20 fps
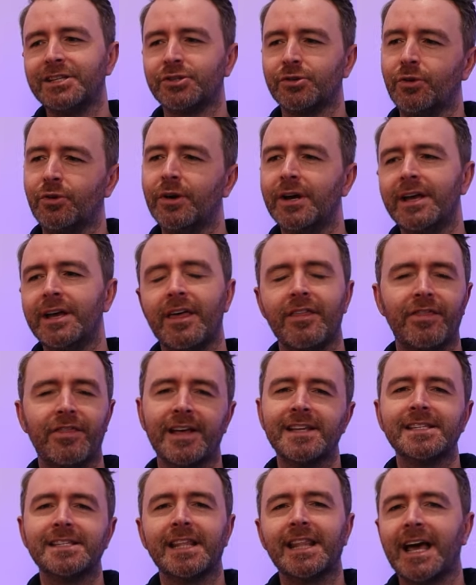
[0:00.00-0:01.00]
So
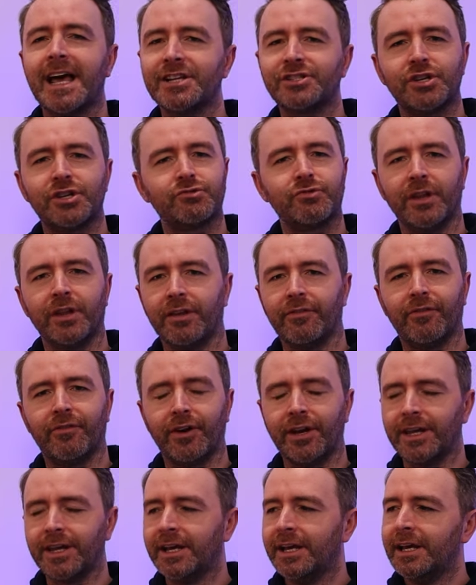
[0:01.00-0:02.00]
things like that's just really
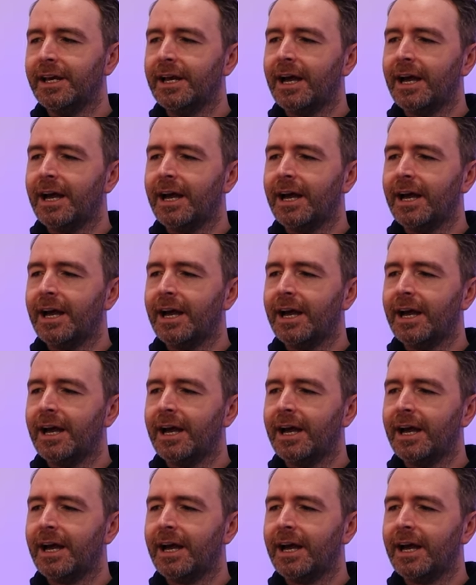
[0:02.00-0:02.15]
funny.